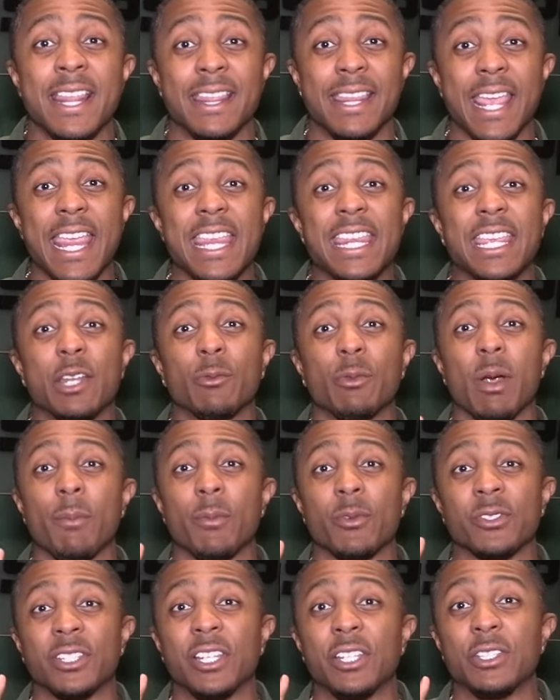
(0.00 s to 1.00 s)
They can
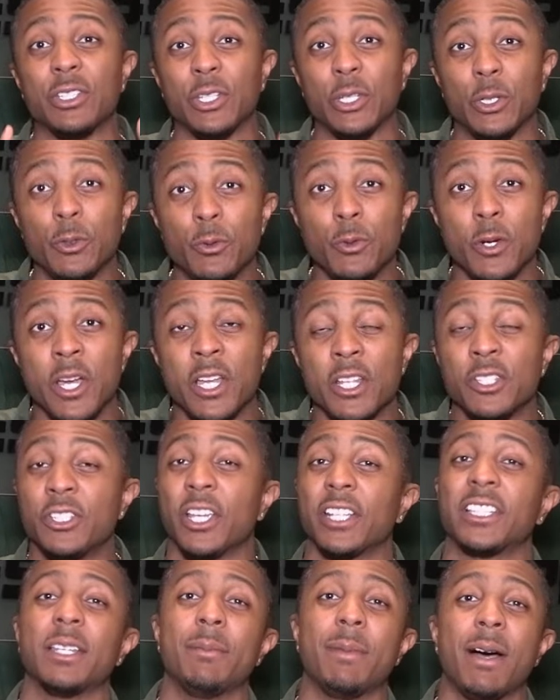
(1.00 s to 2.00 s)
represent you.
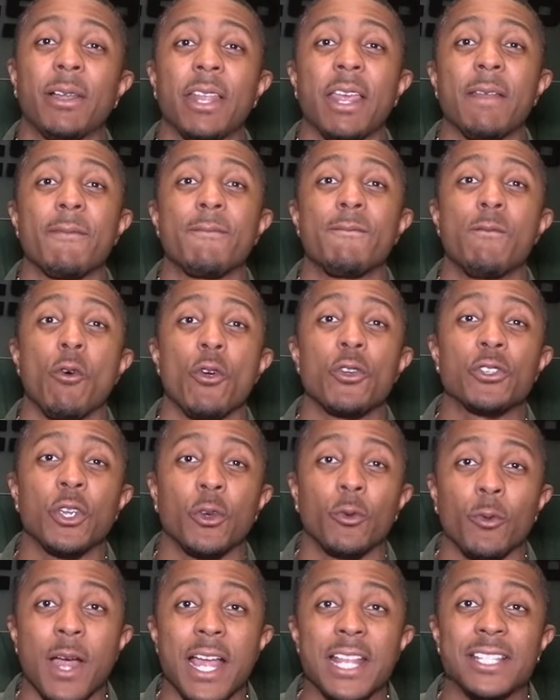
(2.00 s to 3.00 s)
Check them out at For
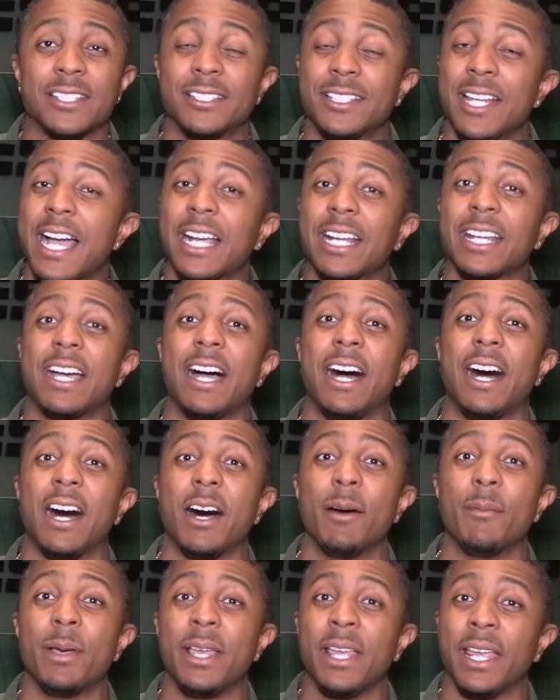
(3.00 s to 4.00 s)
Your Rights dot
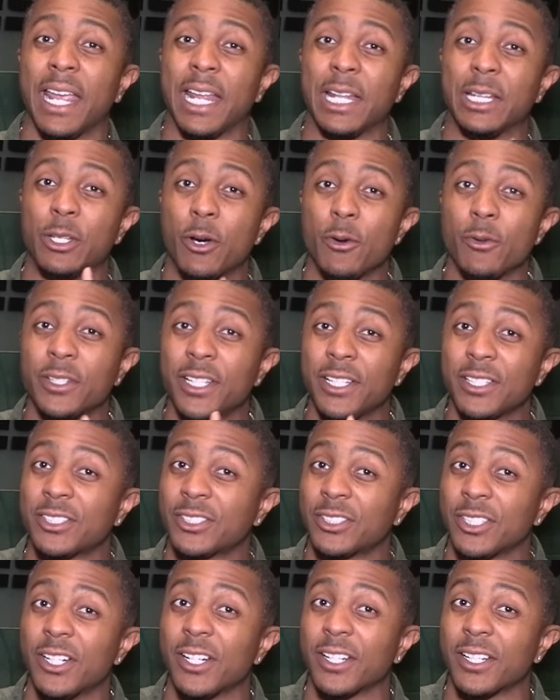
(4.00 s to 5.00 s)
com, and don't get
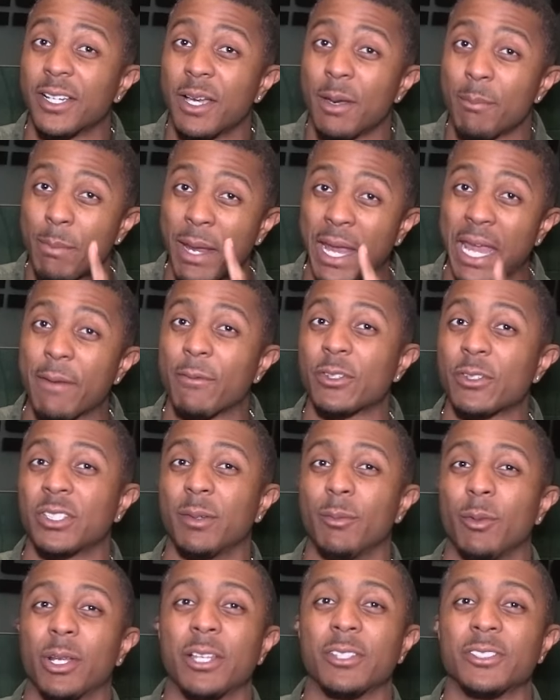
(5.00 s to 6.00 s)
stuck paying for
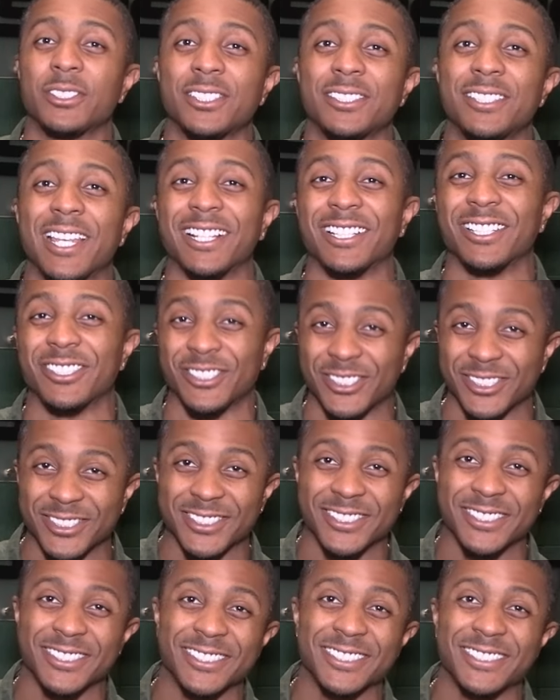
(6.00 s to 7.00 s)
someone else's
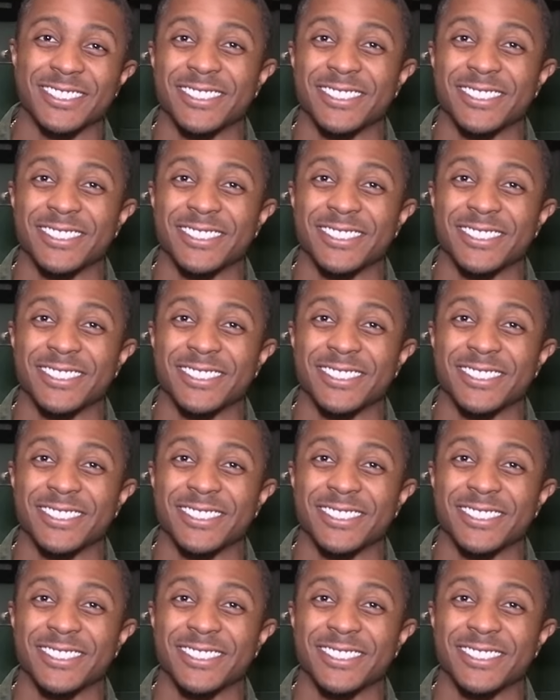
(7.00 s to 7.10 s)
negligence.